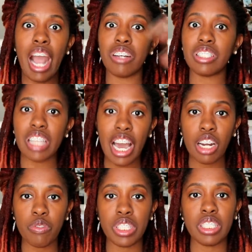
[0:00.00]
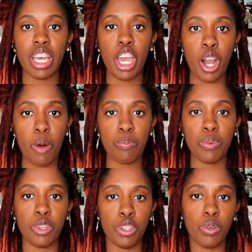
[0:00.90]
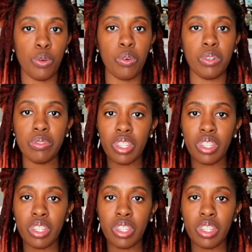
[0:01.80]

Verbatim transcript: outside of it to help you